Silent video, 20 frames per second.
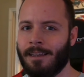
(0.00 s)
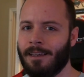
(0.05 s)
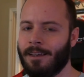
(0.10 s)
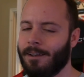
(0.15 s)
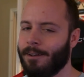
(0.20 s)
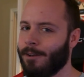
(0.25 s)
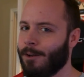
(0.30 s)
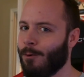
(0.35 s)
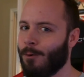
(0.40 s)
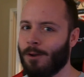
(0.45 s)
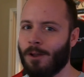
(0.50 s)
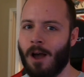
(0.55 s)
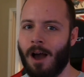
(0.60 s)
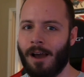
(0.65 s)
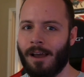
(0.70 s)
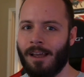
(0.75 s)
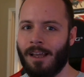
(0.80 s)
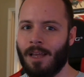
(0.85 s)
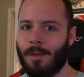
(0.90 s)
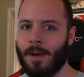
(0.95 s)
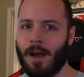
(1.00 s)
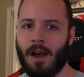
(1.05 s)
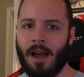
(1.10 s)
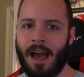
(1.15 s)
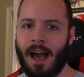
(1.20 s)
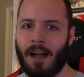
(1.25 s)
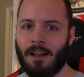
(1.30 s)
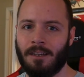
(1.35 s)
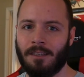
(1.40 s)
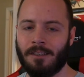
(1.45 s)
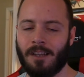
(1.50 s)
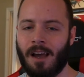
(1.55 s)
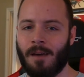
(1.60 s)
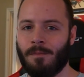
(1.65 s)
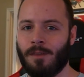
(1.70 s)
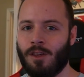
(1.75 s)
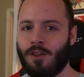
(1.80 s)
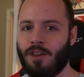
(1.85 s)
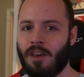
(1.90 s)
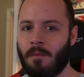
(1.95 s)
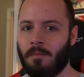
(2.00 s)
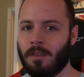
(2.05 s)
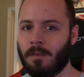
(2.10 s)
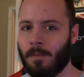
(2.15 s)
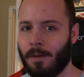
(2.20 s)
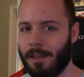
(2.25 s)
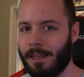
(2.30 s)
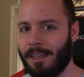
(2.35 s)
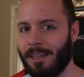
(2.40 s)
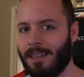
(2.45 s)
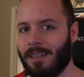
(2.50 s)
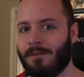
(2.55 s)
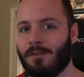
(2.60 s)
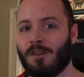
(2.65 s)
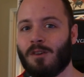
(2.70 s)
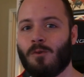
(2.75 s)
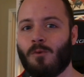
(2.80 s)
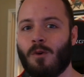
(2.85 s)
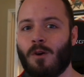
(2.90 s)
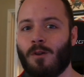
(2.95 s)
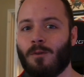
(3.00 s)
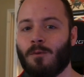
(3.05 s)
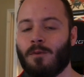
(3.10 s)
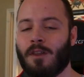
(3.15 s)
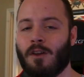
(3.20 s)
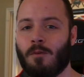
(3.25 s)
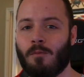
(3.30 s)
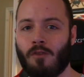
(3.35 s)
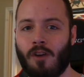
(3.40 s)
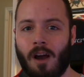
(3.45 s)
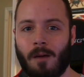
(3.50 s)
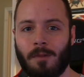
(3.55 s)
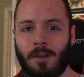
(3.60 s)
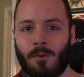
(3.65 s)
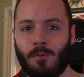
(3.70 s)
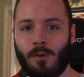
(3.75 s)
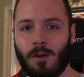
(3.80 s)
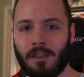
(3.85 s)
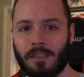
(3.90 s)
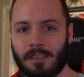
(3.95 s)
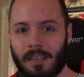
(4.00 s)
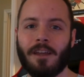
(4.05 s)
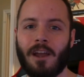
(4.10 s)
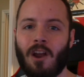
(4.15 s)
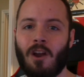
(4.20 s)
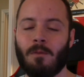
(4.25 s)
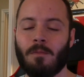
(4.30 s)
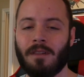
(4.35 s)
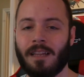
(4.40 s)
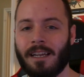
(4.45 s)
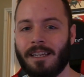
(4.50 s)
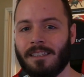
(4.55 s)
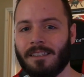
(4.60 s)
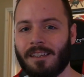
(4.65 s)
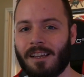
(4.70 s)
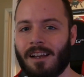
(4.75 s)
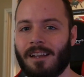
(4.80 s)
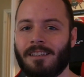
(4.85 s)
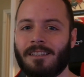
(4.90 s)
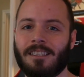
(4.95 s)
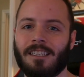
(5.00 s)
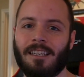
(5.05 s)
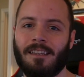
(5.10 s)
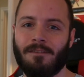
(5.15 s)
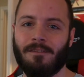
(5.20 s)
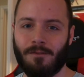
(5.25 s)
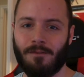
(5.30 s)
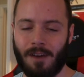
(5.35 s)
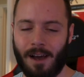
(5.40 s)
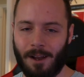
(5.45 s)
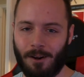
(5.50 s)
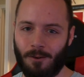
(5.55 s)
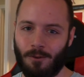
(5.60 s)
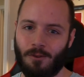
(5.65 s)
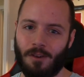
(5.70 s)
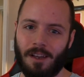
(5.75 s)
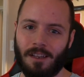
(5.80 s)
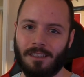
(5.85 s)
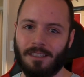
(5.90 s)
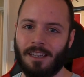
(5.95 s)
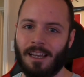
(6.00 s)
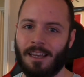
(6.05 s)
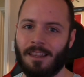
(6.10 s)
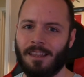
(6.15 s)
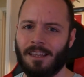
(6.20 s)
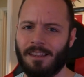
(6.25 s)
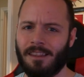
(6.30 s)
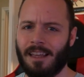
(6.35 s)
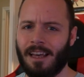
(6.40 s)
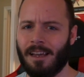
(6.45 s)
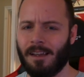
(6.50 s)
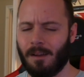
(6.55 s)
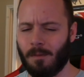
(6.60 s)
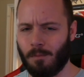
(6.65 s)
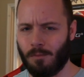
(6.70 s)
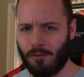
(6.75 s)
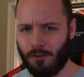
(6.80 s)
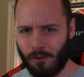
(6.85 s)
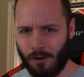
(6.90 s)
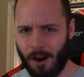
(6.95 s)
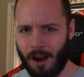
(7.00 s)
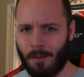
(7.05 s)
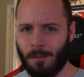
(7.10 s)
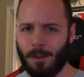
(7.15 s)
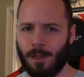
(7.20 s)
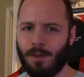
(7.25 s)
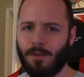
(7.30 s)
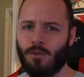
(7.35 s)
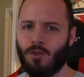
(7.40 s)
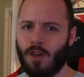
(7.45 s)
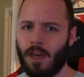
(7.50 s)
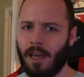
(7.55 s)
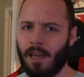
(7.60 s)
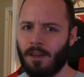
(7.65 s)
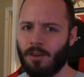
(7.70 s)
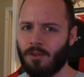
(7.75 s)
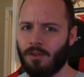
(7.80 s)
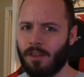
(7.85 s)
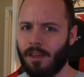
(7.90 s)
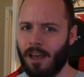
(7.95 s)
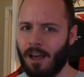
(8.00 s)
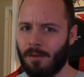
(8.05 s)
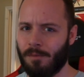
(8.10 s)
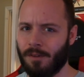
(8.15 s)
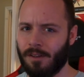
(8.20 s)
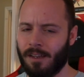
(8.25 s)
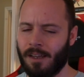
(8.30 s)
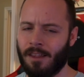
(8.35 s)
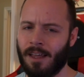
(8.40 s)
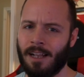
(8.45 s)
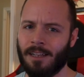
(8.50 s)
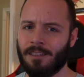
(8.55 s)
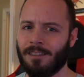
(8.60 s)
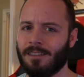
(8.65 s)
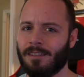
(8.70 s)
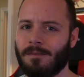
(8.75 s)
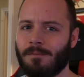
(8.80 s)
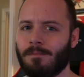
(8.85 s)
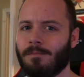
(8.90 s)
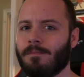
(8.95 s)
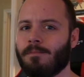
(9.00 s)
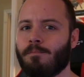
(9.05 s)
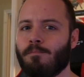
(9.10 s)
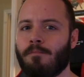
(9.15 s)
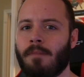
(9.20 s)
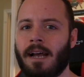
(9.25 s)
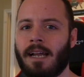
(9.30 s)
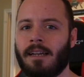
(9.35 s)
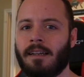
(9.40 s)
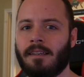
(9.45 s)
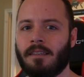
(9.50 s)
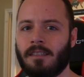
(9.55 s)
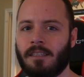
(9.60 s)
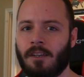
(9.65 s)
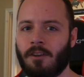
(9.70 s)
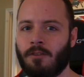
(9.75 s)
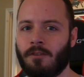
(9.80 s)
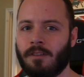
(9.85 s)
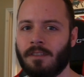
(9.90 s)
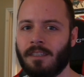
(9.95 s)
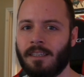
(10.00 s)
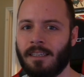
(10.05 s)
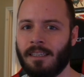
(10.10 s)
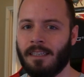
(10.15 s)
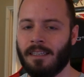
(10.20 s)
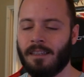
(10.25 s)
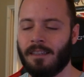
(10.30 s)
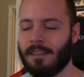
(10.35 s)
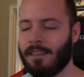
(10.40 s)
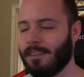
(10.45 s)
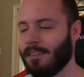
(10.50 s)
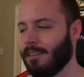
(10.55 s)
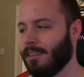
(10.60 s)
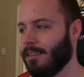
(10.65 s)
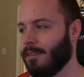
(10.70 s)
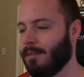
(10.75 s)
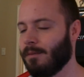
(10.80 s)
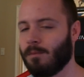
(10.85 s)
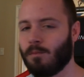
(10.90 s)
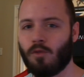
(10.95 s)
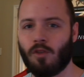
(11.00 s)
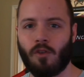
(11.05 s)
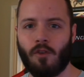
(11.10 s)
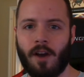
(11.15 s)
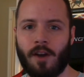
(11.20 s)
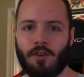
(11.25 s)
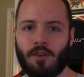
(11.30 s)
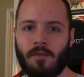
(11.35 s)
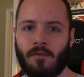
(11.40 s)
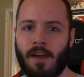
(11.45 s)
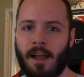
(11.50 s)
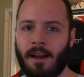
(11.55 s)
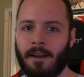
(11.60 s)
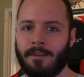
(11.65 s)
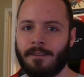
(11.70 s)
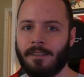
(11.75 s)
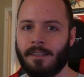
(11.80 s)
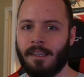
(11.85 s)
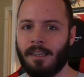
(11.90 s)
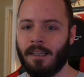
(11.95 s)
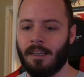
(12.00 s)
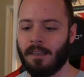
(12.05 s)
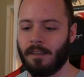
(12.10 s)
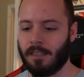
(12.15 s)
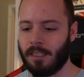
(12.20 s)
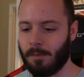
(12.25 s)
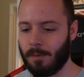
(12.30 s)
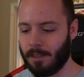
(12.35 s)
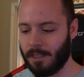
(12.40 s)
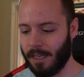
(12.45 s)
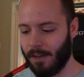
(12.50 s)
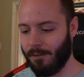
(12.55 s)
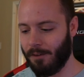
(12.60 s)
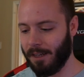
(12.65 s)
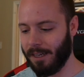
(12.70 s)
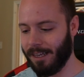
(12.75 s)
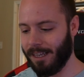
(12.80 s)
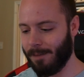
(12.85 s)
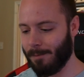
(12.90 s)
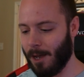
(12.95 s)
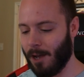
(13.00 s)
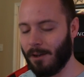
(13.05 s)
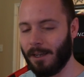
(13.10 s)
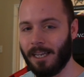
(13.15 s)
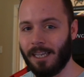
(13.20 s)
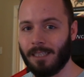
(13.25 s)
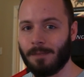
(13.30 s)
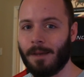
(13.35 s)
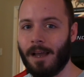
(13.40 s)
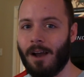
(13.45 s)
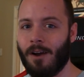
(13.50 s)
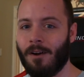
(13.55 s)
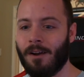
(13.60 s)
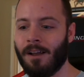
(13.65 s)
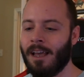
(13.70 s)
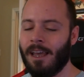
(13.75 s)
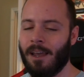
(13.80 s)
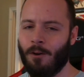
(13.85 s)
We're talking about how to stop the ships, but he lived in a world where there probably was airplanes, guns, and fighter jets, and I think that could probably have changed the output. Now that's meta seriesing, and there's a progression fantasy specifically about his power.